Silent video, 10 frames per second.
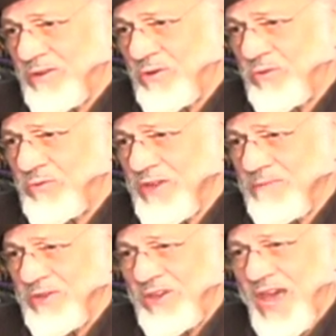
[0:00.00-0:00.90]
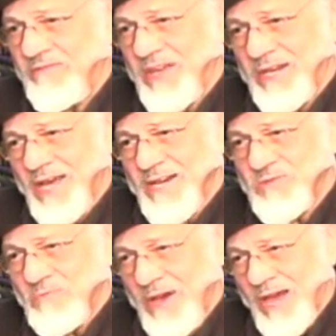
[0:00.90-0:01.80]
her own rhythm, and you have that nice
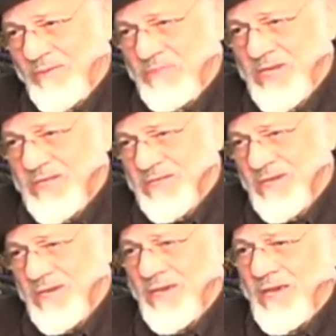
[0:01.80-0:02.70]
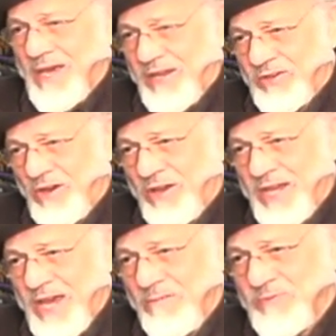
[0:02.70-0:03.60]
backbeat, and Don
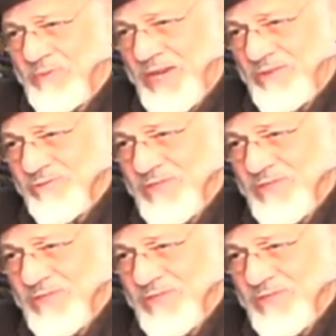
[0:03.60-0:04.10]
Helms playing those